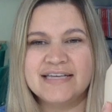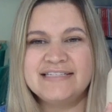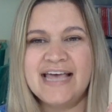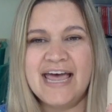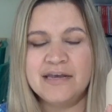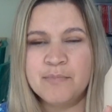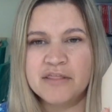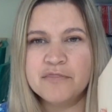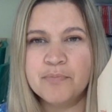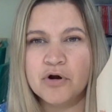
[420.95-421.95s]
a
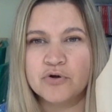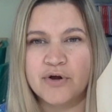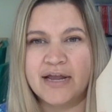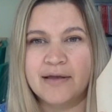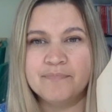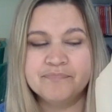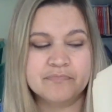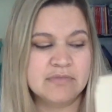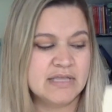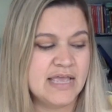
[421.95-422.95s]
10-month program.
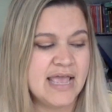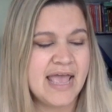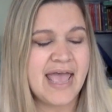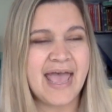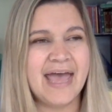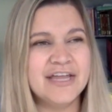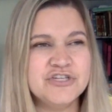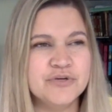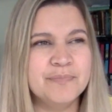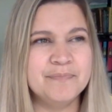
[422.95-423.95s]

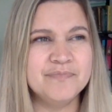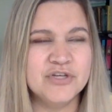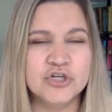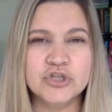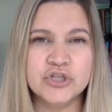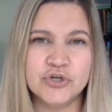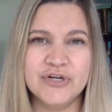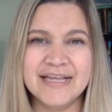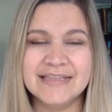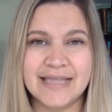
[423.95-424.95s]
And you're
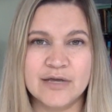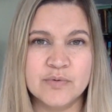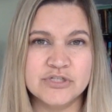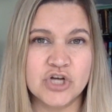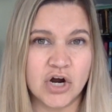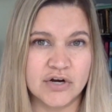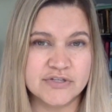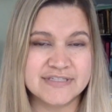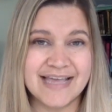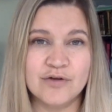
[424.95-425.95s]
learning language
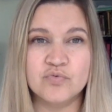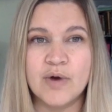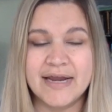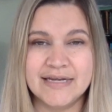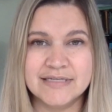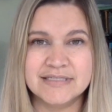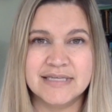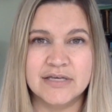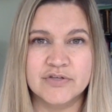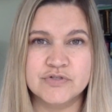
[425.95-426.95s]
arts and writing
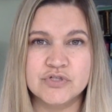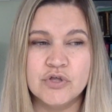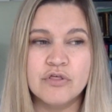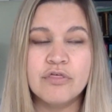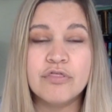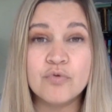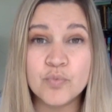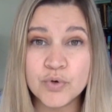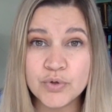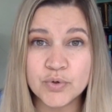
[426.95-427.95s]
skills
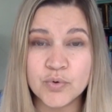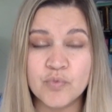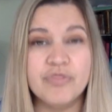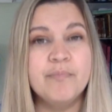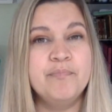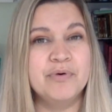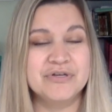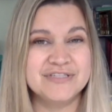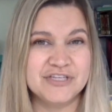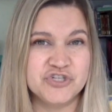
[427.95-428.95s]
through the
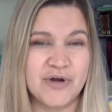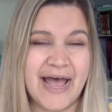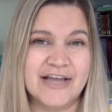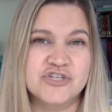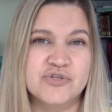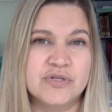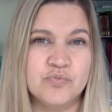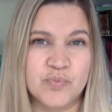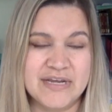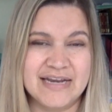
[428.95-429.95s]
books that you're actually
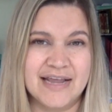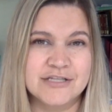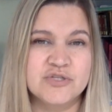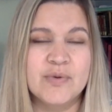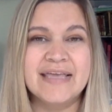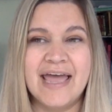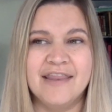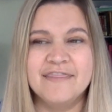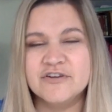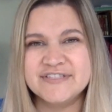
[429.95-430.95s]
reading. So
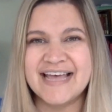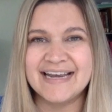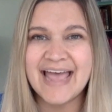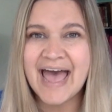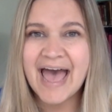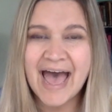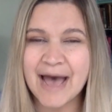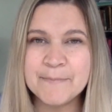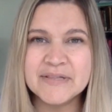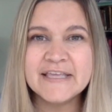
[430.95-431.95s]
again, there's that
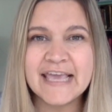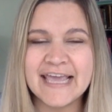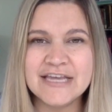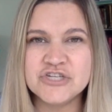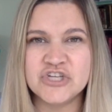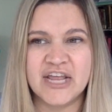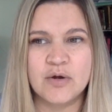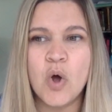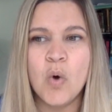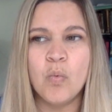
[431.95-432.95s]
application.
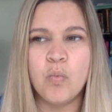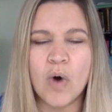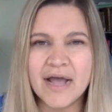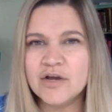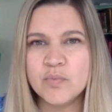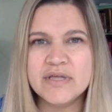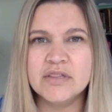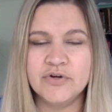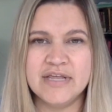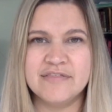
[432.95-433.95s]
Why are we
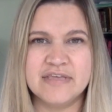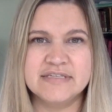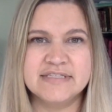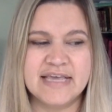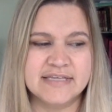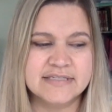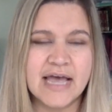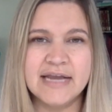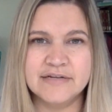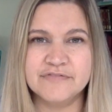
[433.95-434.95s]
learning these things?
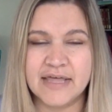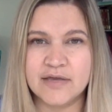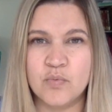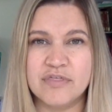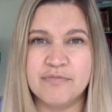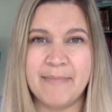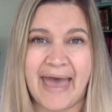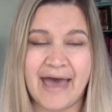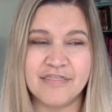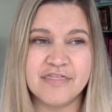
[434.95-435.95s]
Kind of like with
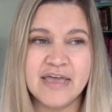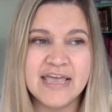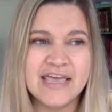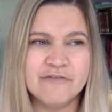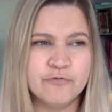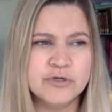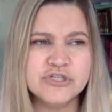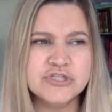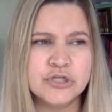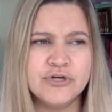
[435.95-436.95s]
math. If we're
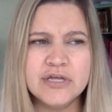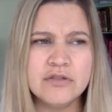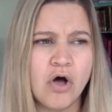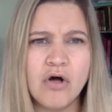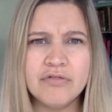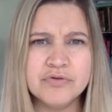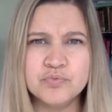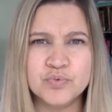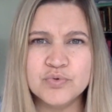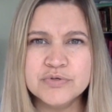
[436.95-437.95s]
just learning all the
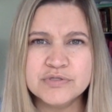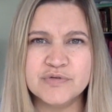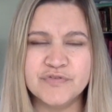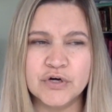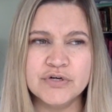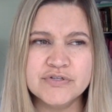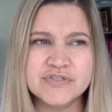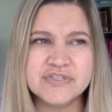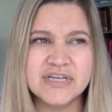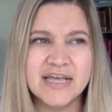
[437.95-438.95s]
rules
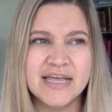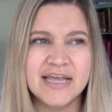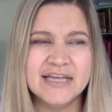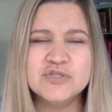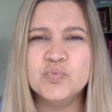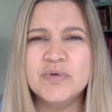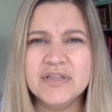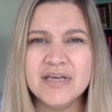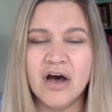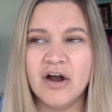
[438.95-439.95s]
first, it's
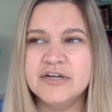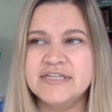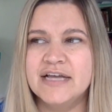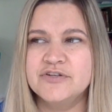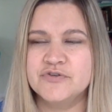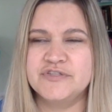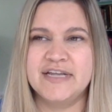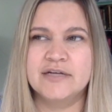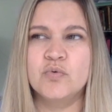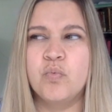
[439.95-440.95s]
really hard to
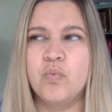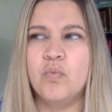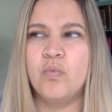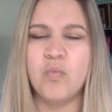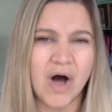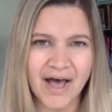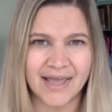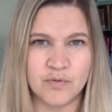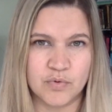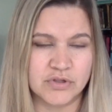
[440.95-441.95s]
understand
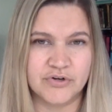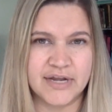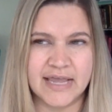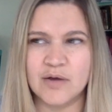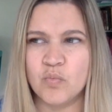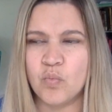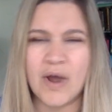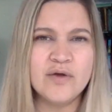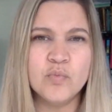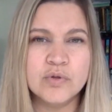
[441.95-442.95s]
why we're learning it.
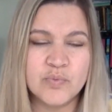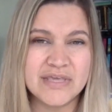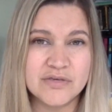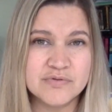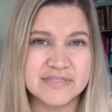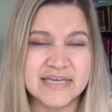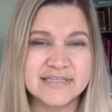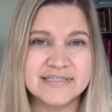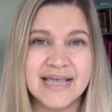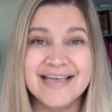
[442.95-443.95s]
When will we use
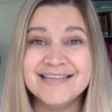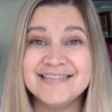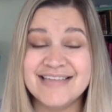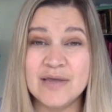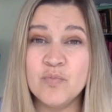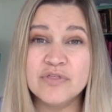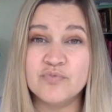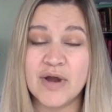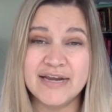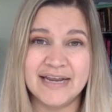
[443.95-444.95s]
this? Same with
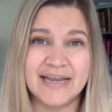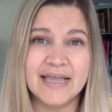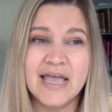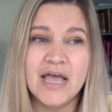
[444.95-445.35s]
writing.